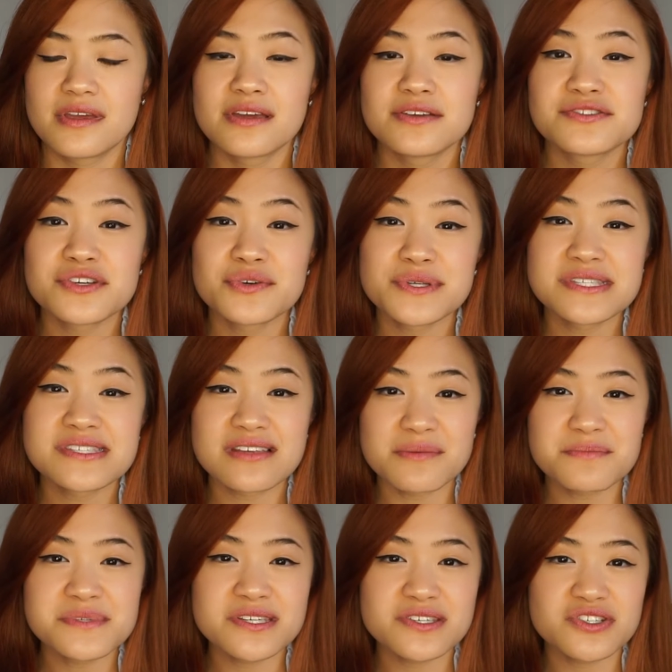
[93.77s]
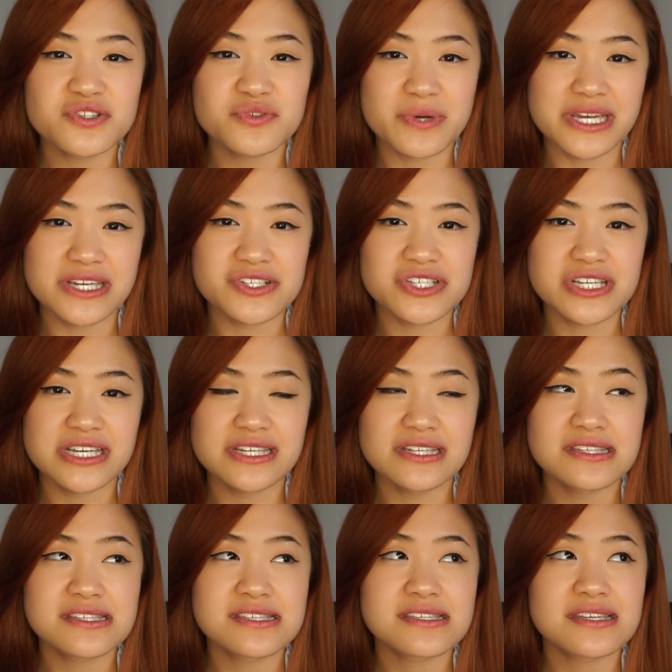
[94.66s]
So in some
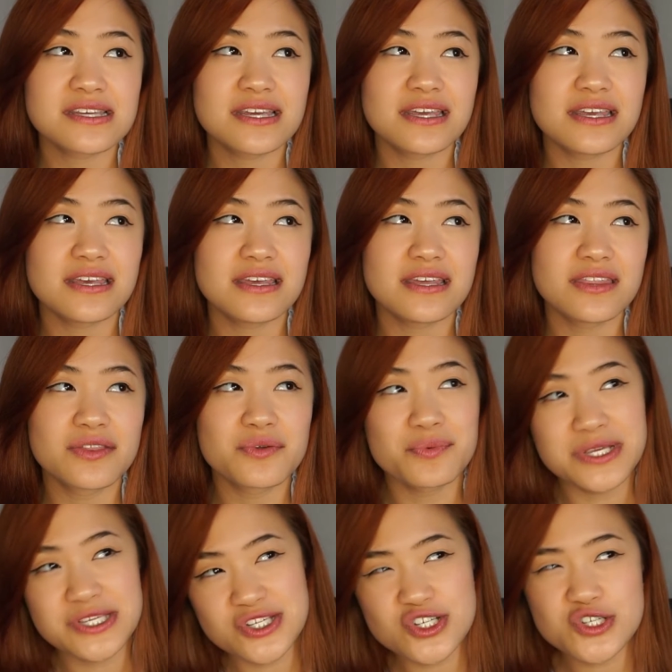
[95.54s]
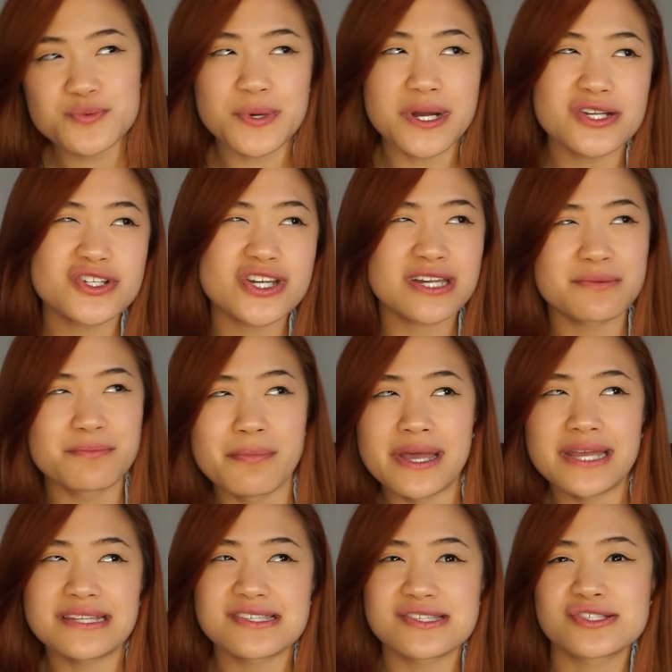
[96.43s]
situations, the research project
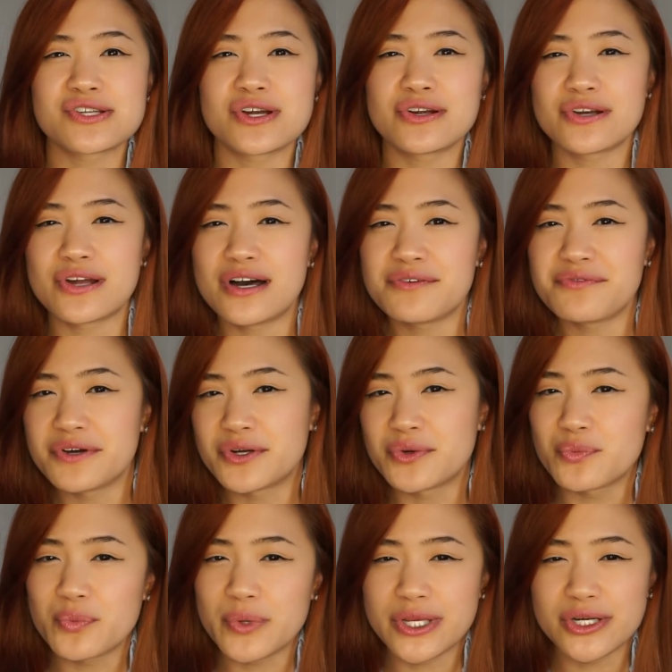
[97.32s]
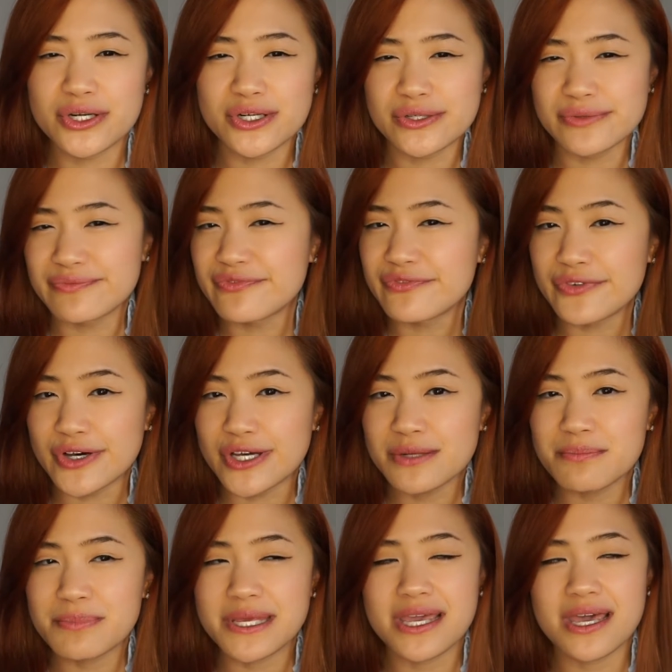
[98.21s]
might start off on a weird
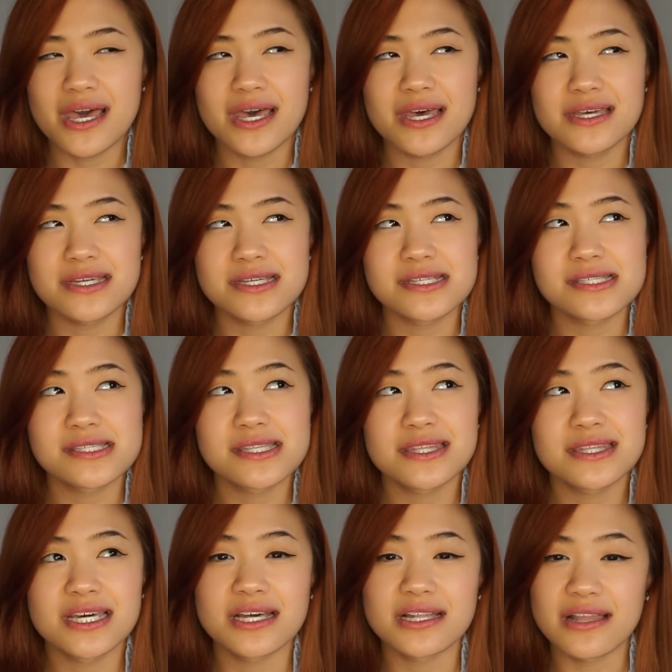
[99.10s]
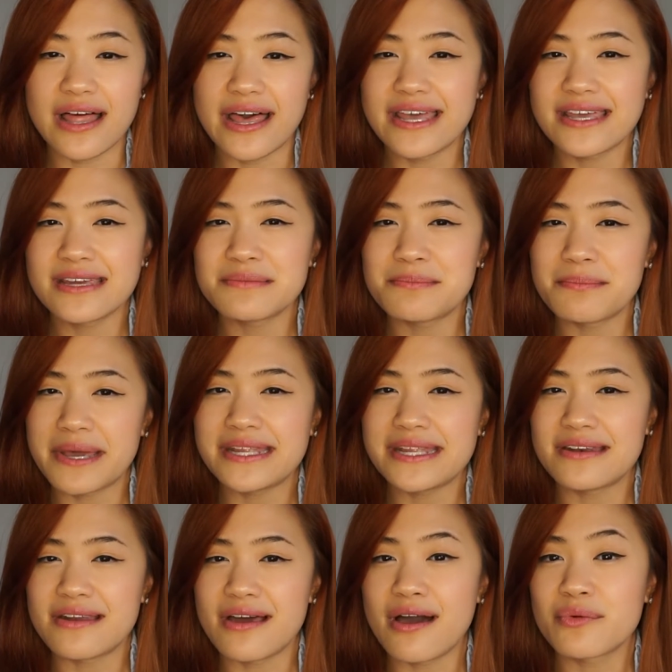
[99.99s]
foot because the client
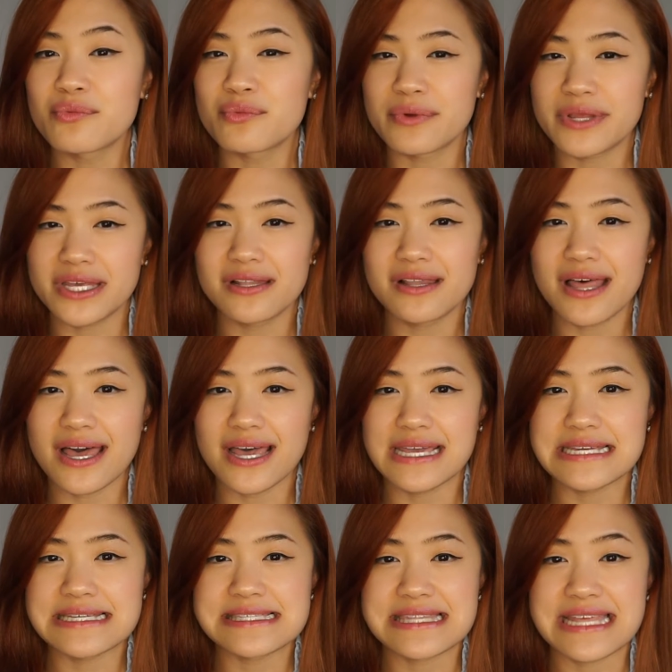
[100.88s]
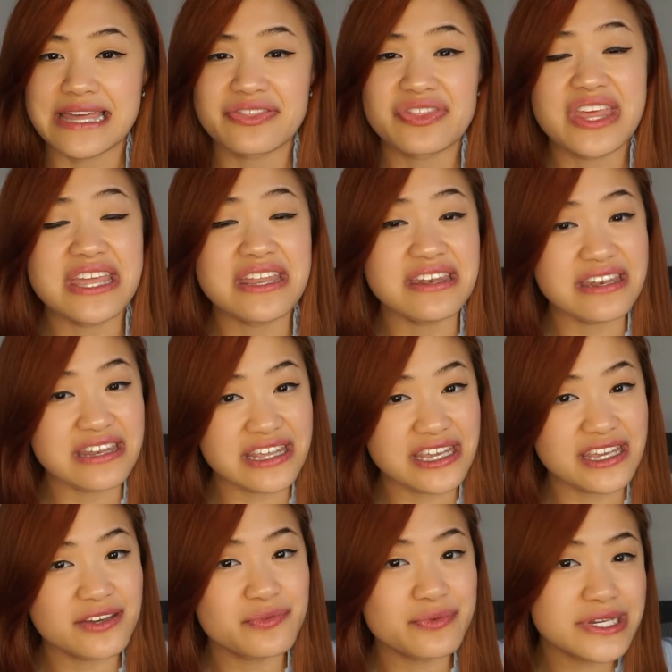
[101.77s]
might not realize that they
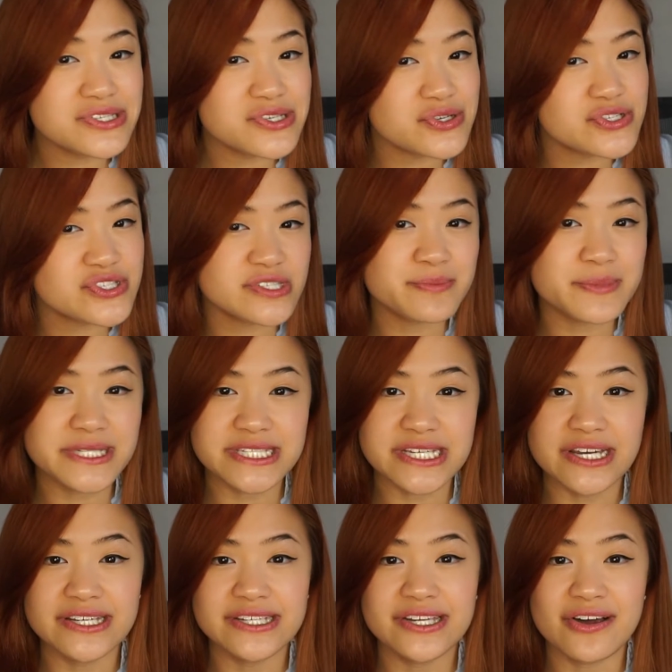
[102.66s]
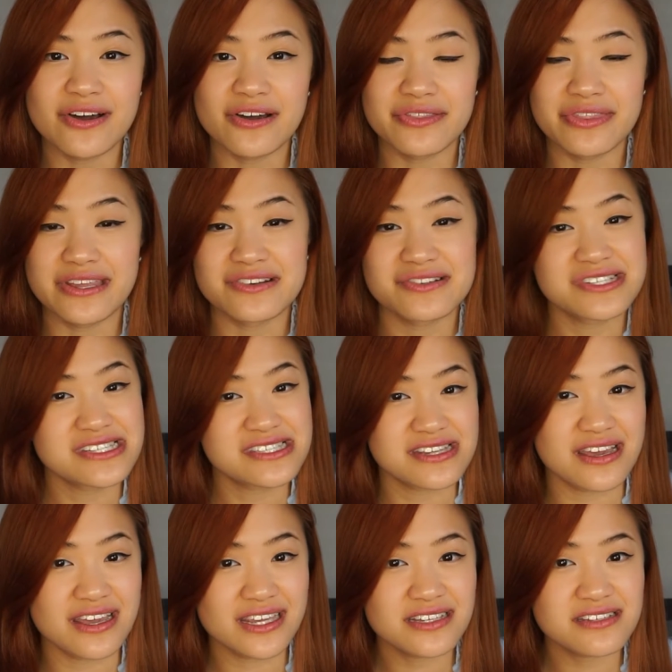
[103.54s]
need research to be done on their
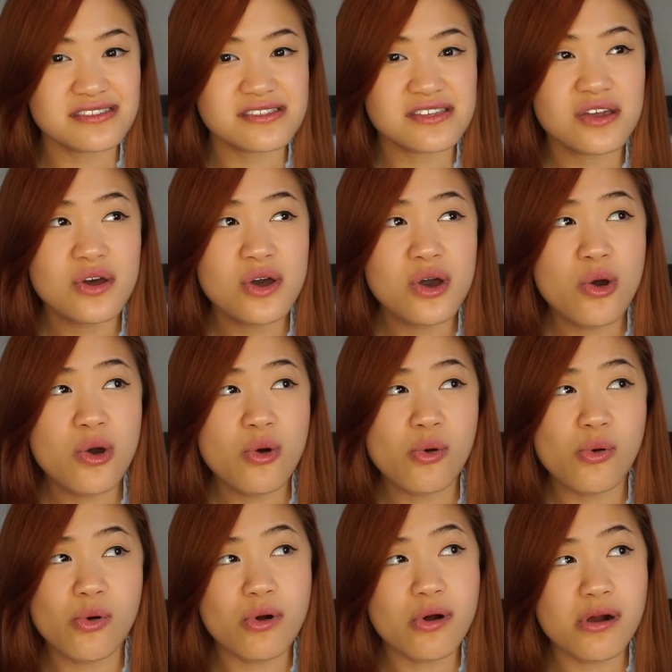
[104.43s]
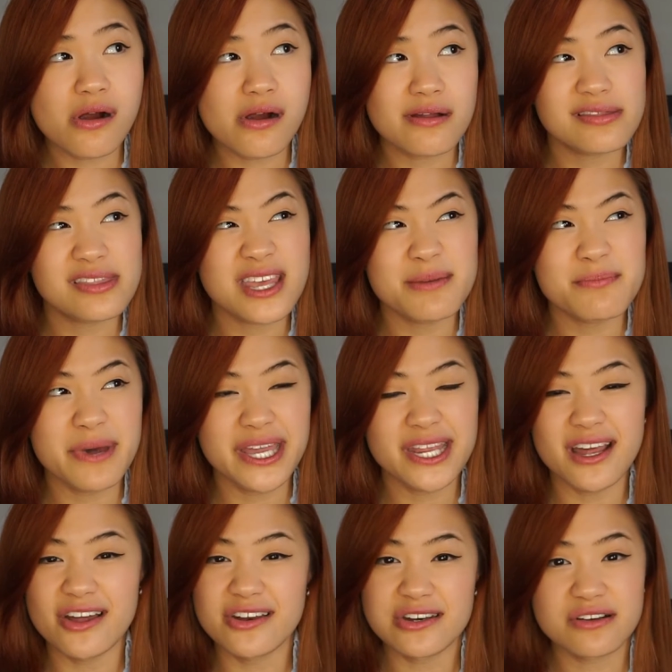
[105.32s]
designs or they
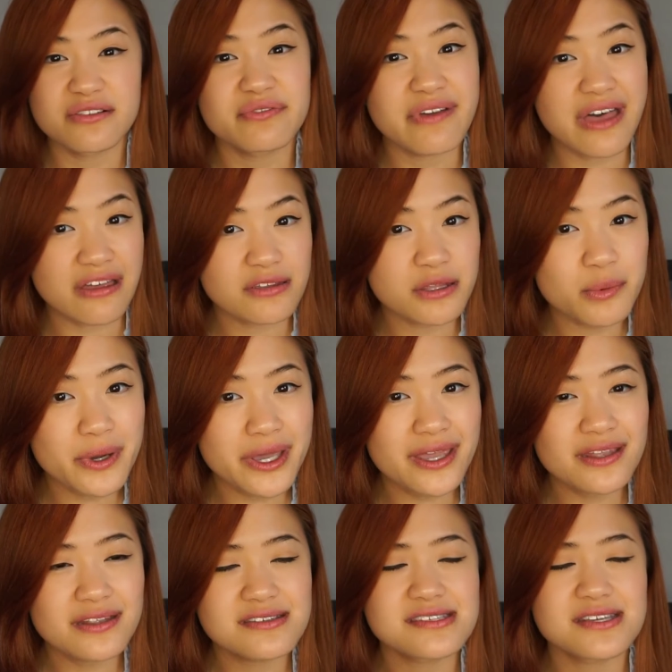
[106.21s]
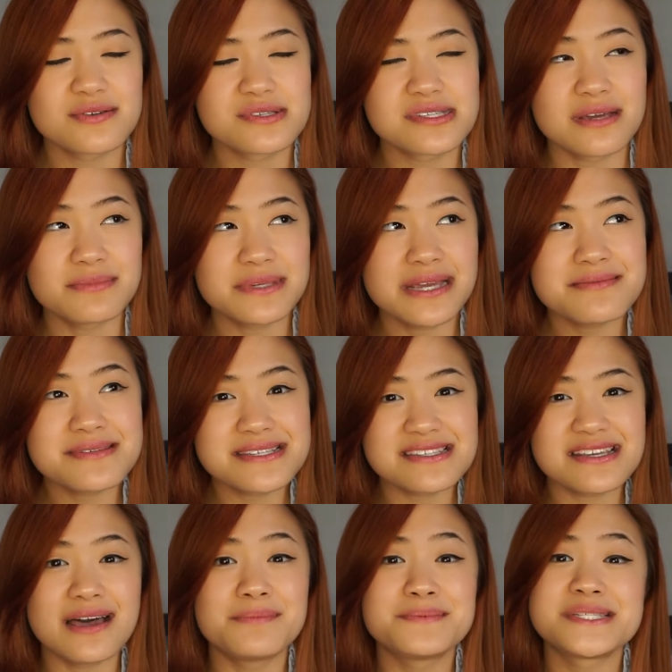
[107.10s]
might undervalue it. So sometimes
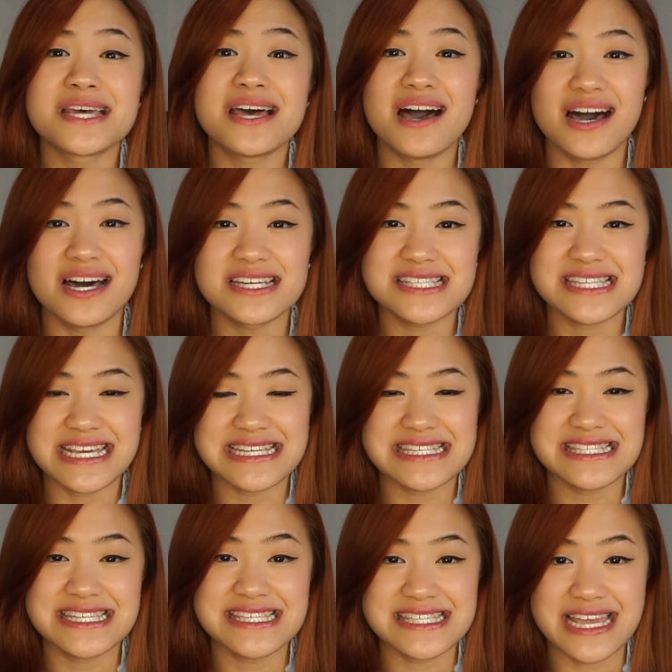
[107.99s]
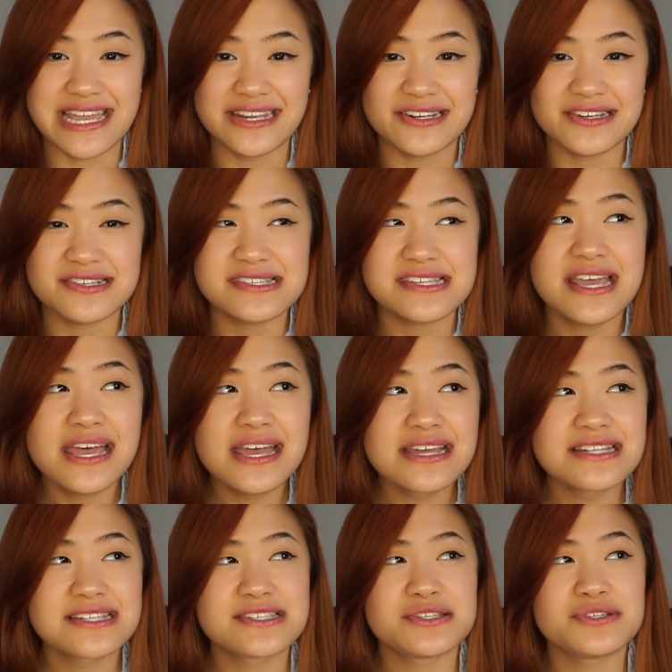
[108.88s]
it's up to us as designers
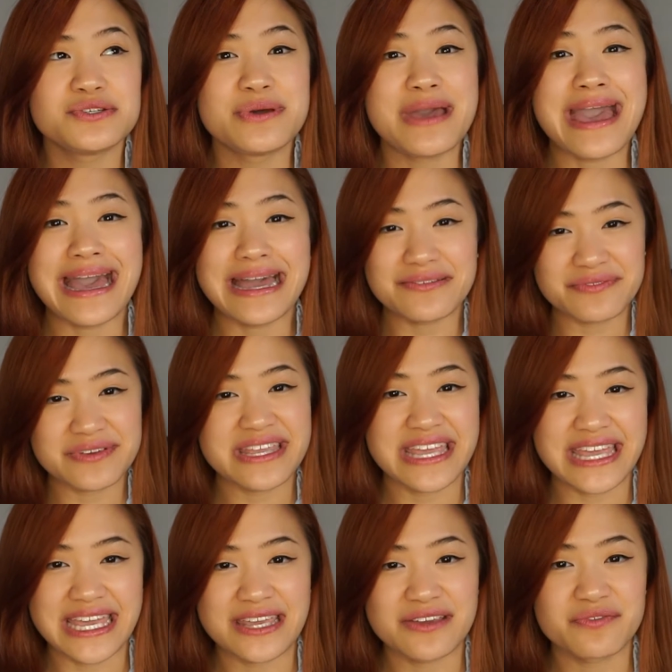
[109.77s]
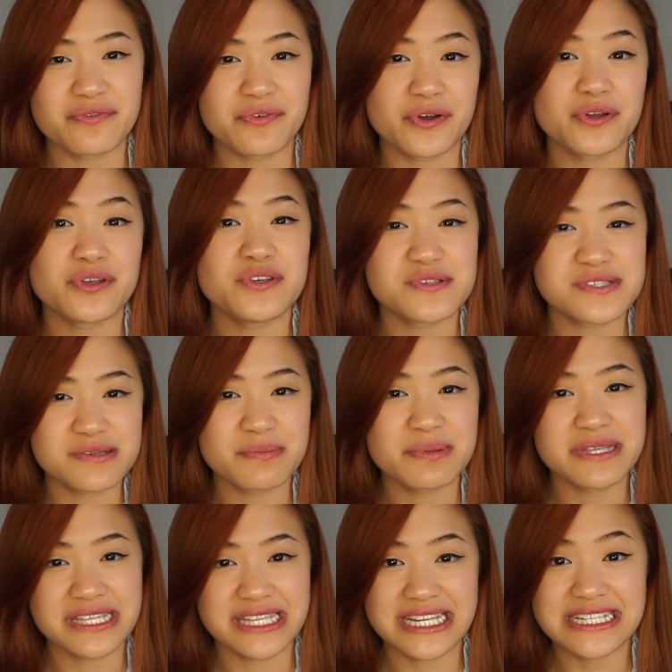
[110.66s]
to advocate for
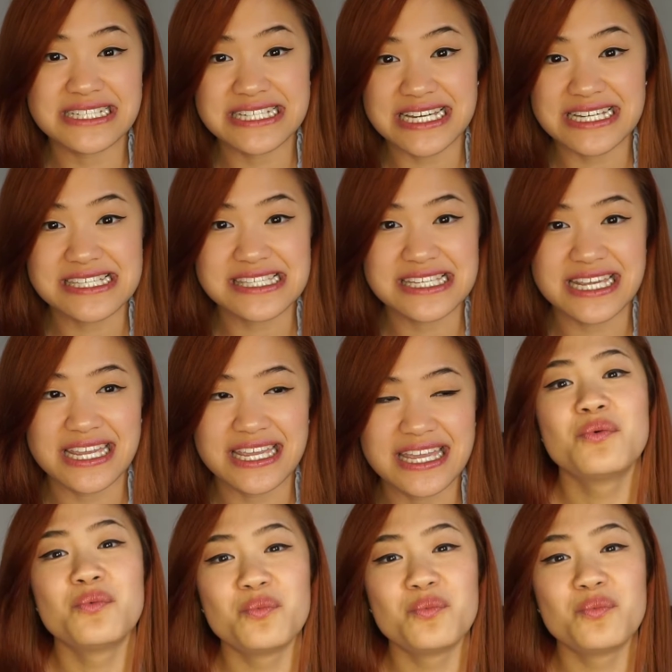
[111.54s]
usability testing.